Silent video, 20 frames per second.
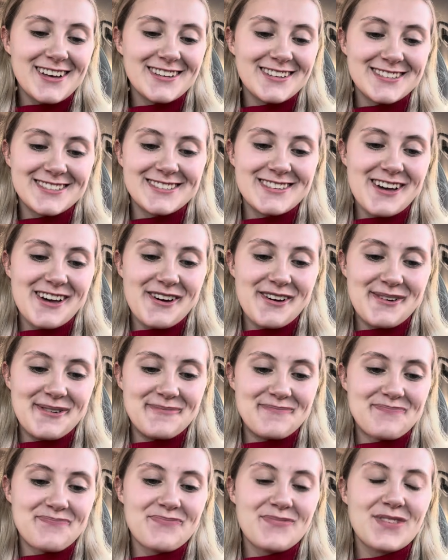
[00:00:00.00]

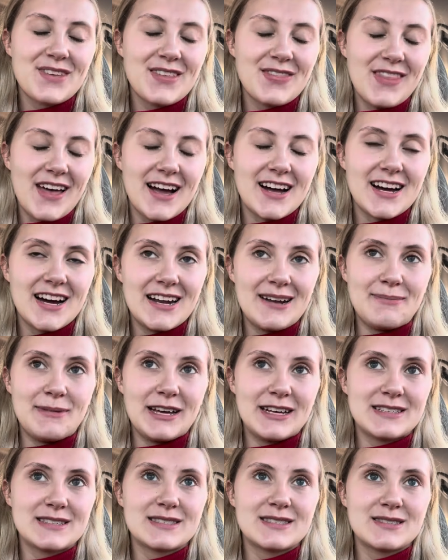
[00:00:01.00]
So that kind of
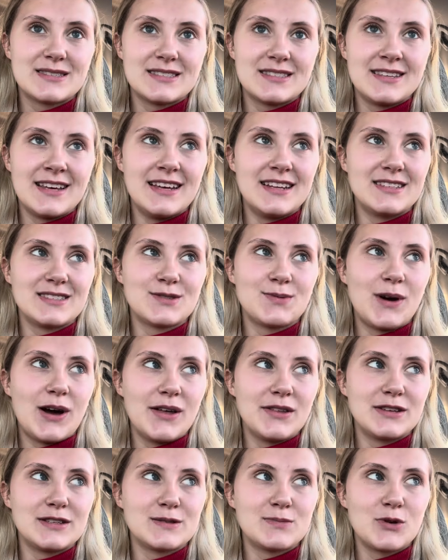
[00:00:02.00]
makes sense. While well,
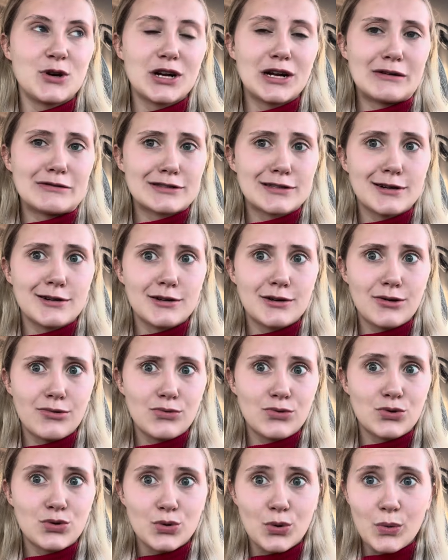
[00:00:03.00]
this morning I was kind of
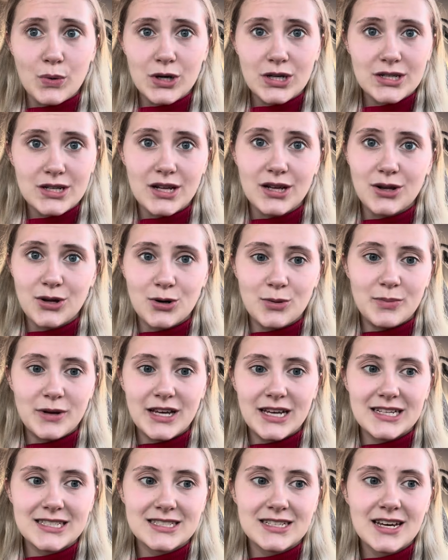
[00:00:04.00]
going through it a little
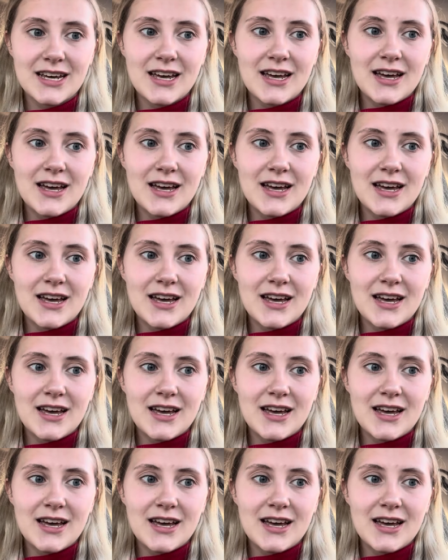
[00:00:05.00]
bit.